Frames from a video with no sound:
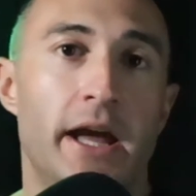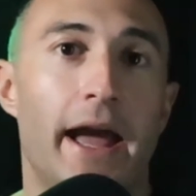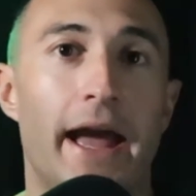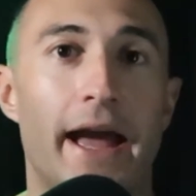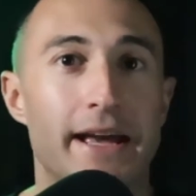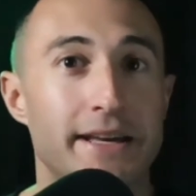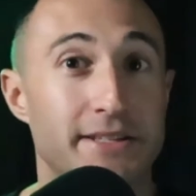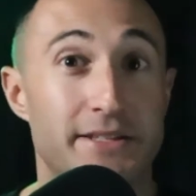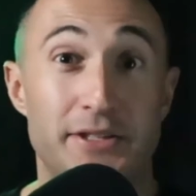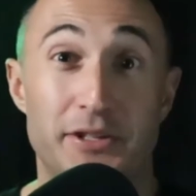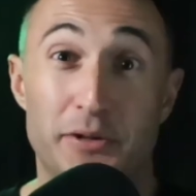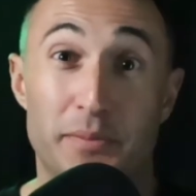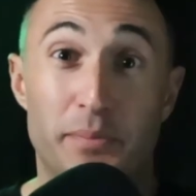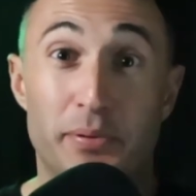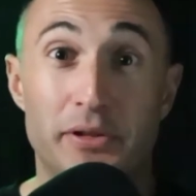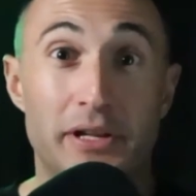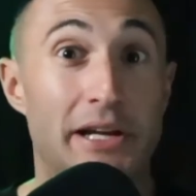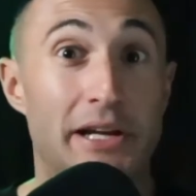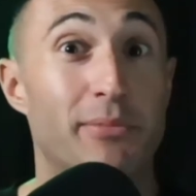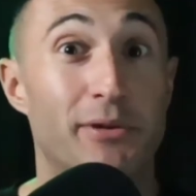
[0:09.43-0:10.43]
as your
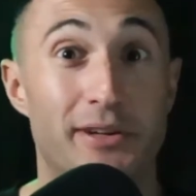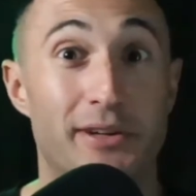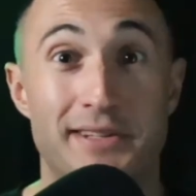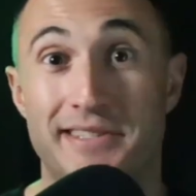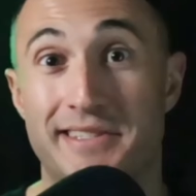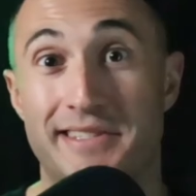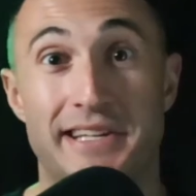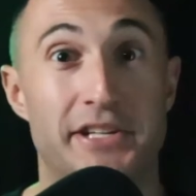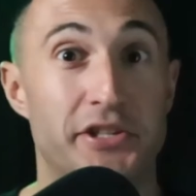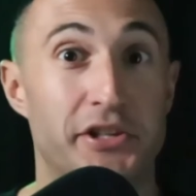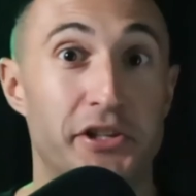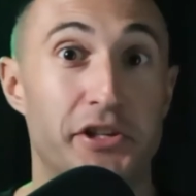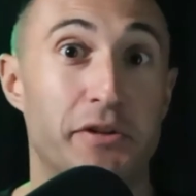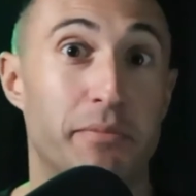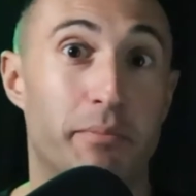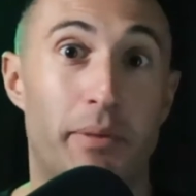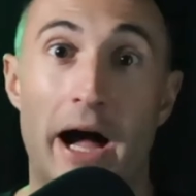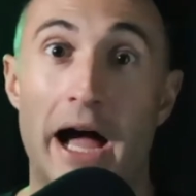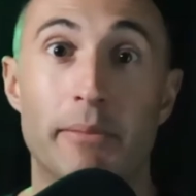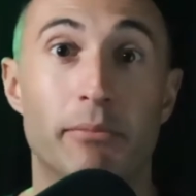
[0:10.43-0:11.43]
playbook is essentially your
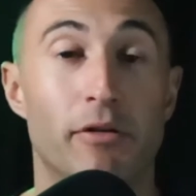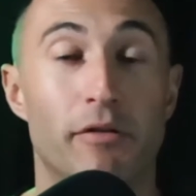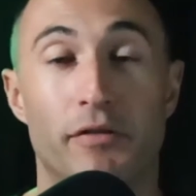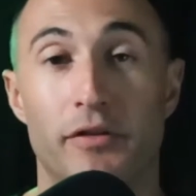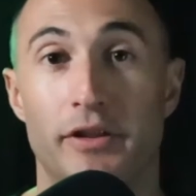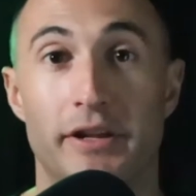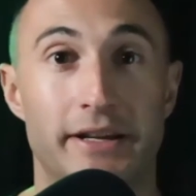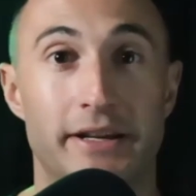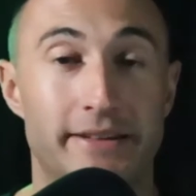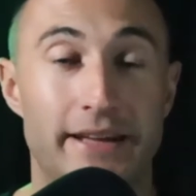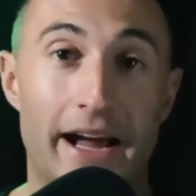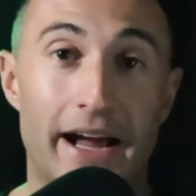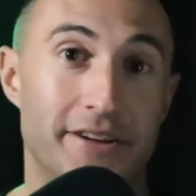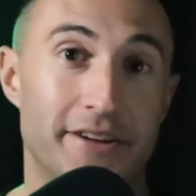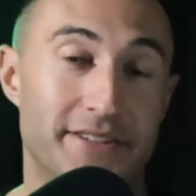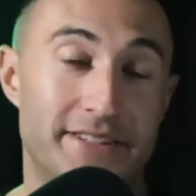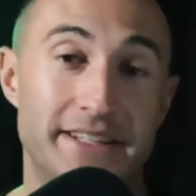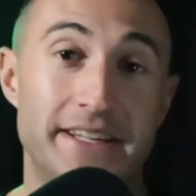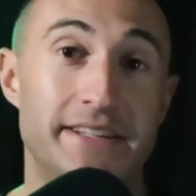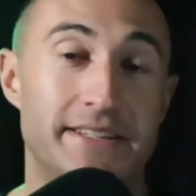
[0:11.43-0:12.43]
Bible for the entire
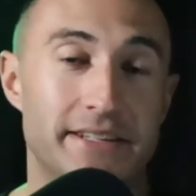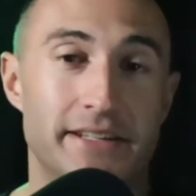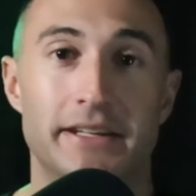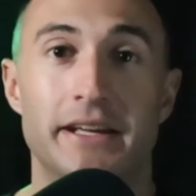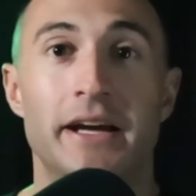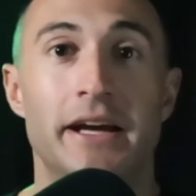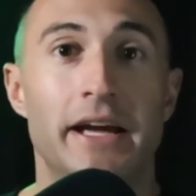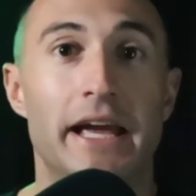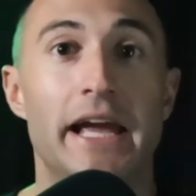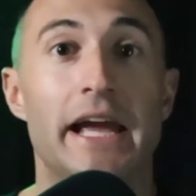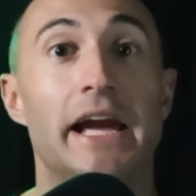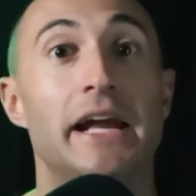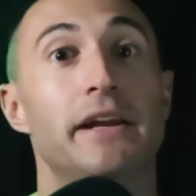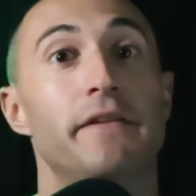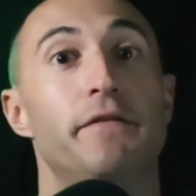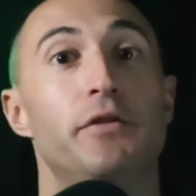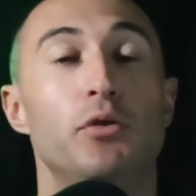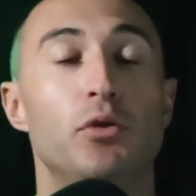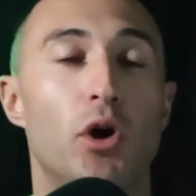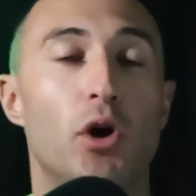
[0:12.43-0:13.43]
season, and
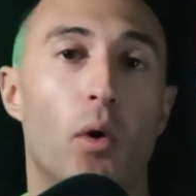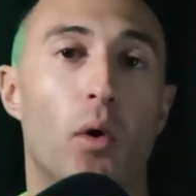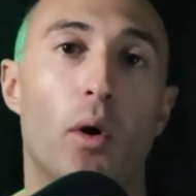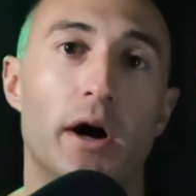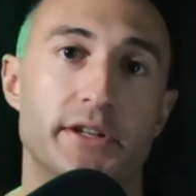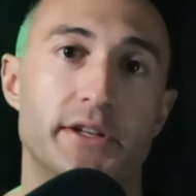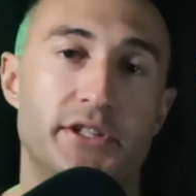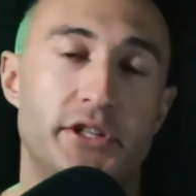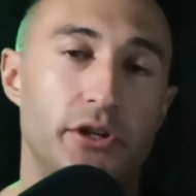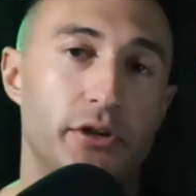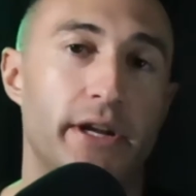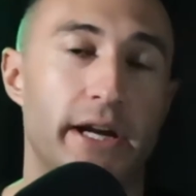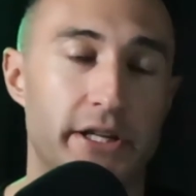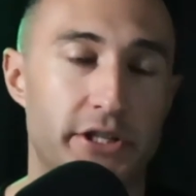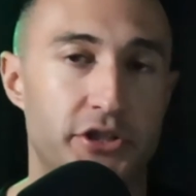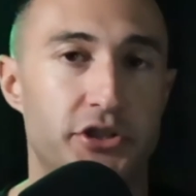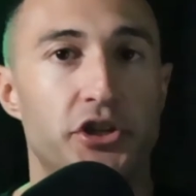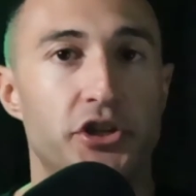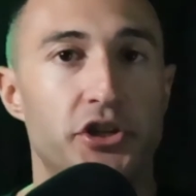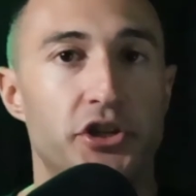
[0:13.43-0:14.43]
if you go on to your
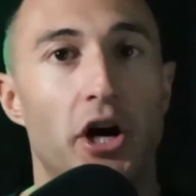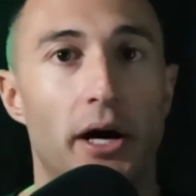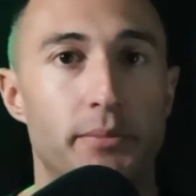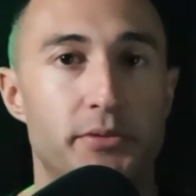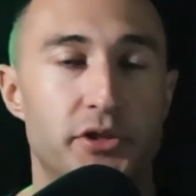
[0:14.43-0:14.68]
next job.